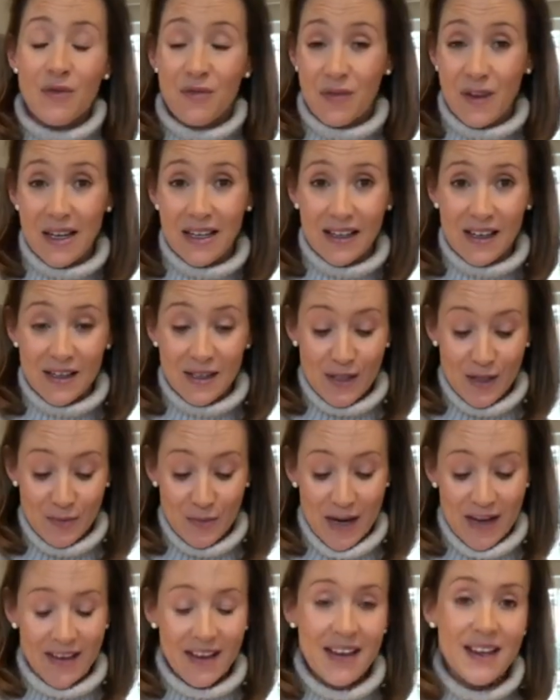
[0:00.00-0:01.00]
feeling under the
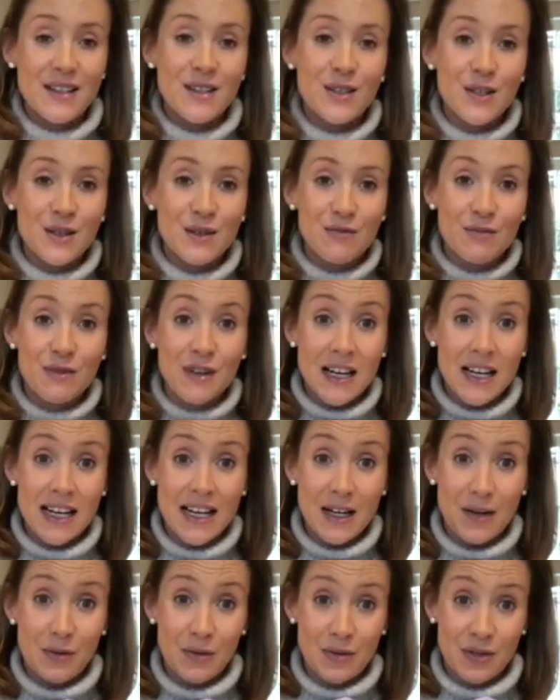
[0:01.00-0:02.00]
weather, it's just
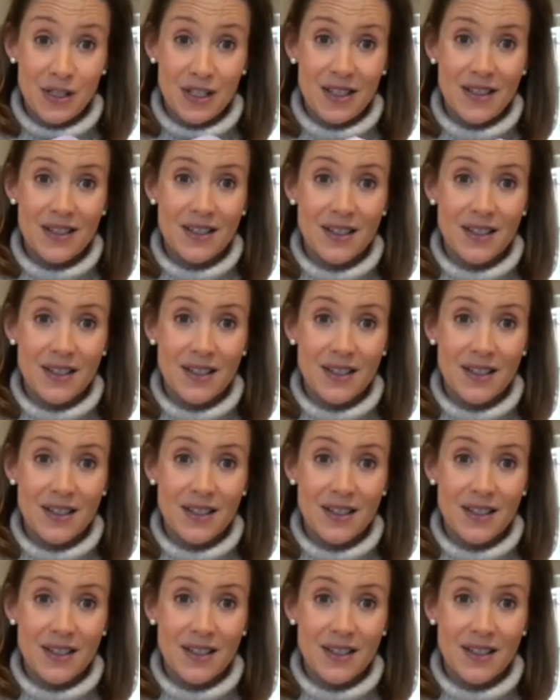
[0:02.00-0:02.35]
really gorgeous